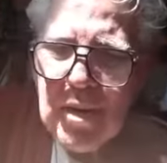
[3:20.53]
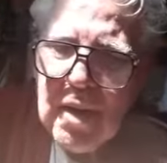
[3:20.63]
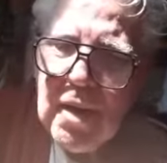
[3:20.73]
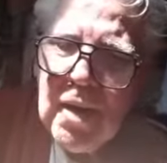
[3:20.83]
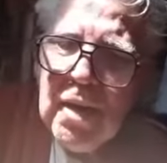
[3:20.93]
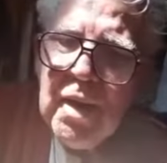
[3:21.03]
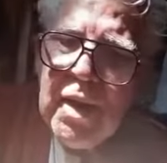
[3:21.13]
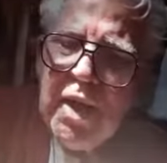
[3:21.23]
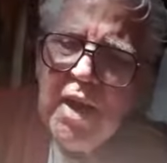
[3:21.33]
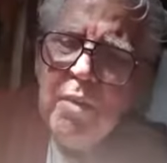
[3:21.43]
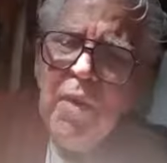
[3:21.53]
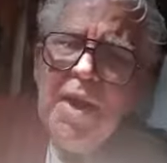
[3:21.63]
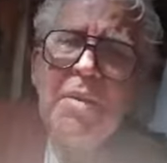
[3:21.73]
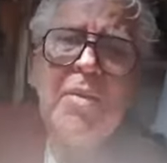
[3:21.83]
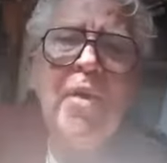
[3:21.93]
And
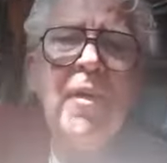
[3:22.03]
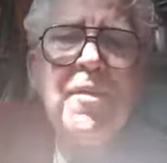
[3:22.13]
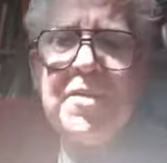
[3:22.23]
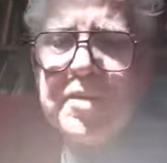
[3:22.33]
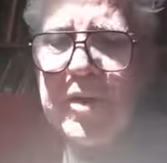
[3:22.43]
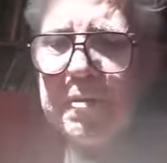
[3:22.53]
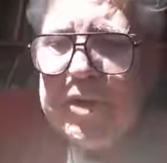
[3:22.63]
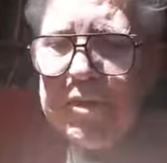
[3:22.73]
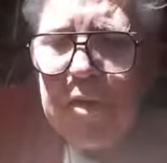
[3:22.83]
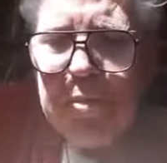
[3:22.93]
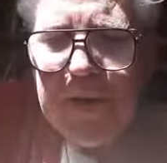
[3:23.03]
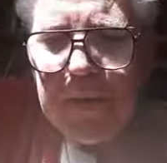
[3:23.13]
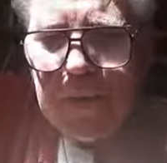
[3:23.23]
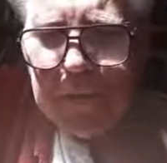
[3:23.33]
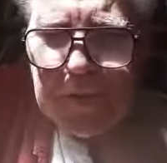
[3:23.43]
while we're on the subject of
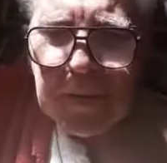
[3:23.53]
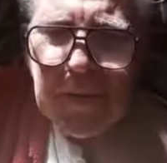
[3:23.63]
pickles,